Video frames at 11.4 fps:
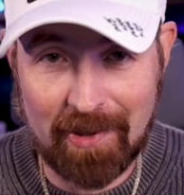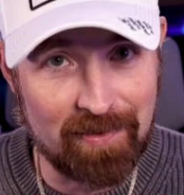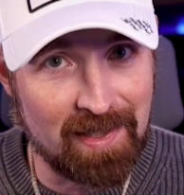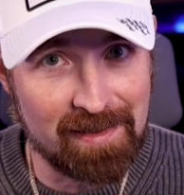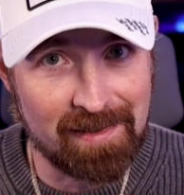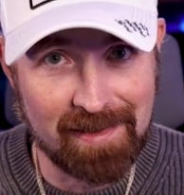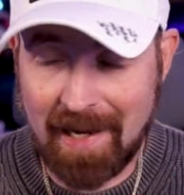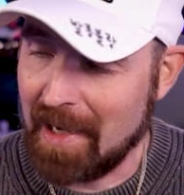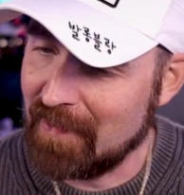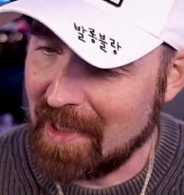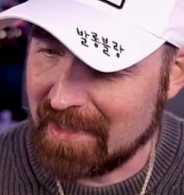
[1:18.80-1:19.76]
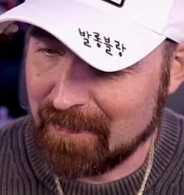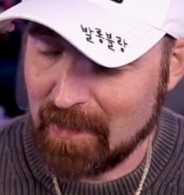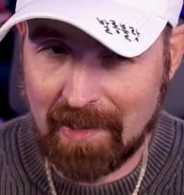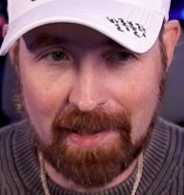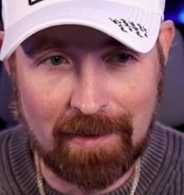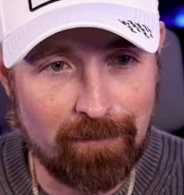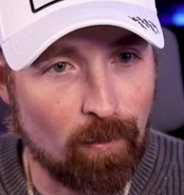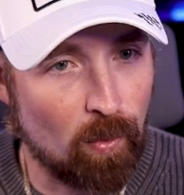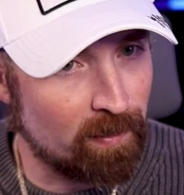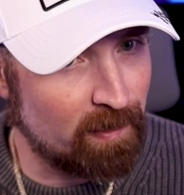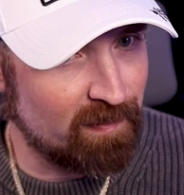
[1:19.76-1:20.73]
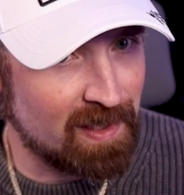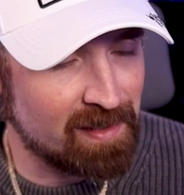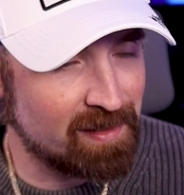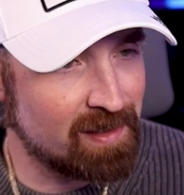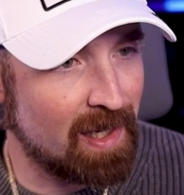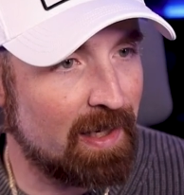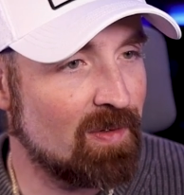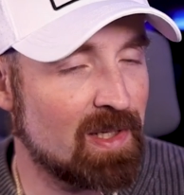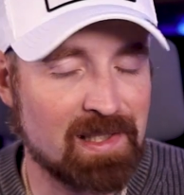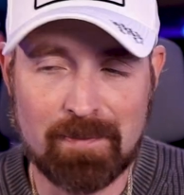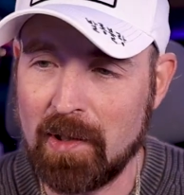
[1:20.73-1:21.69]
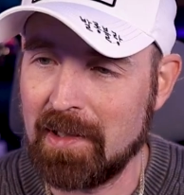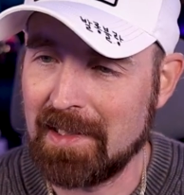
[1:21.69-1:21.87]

this. I have not smelt any form of this. I have not smelt any